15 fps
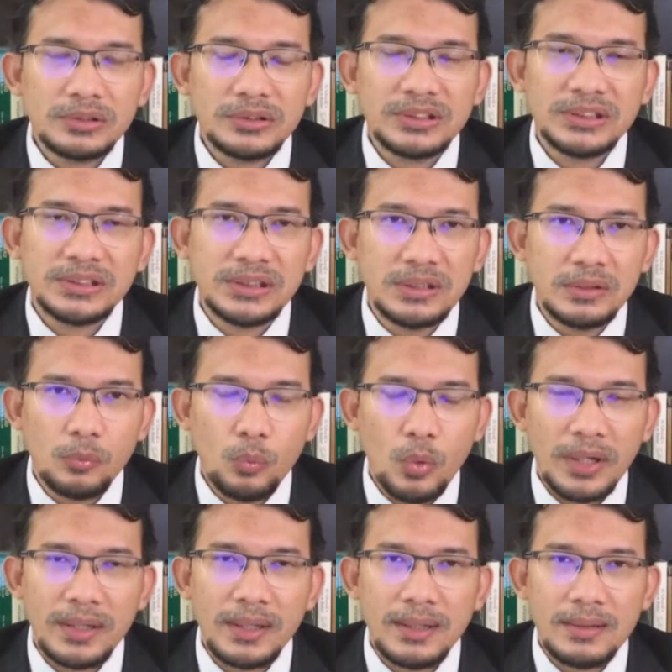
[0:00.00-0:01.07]
not just the
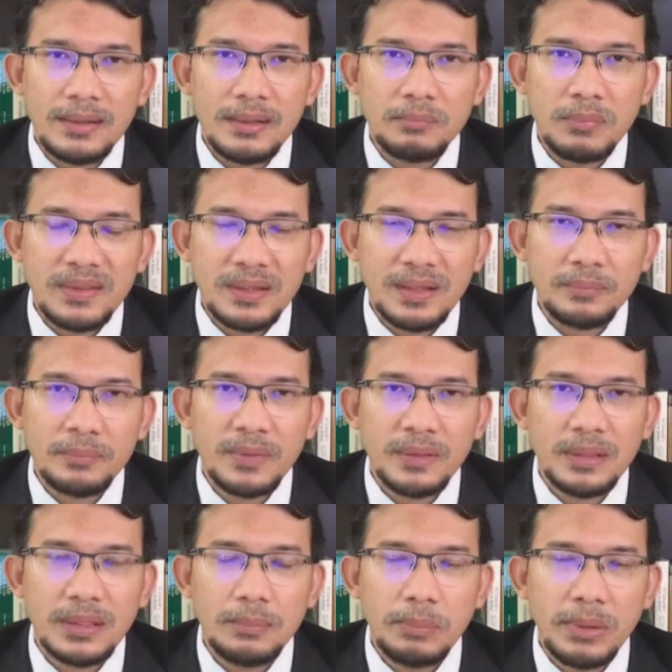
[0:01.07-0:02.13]
one madhab
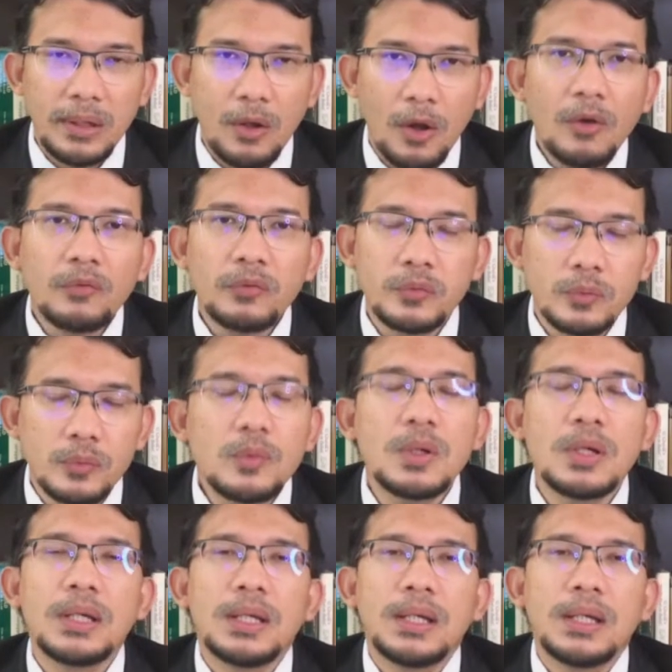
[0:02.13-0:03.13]
that he belonged to.